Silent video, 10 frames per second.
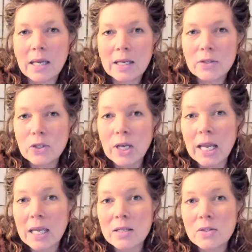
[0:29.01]

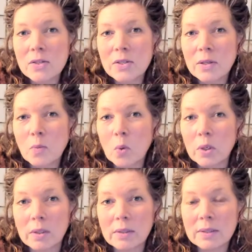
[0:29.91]
changed the
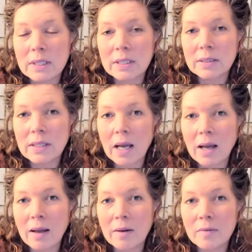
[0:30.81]
world
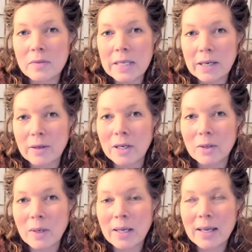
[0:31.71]
of tarot.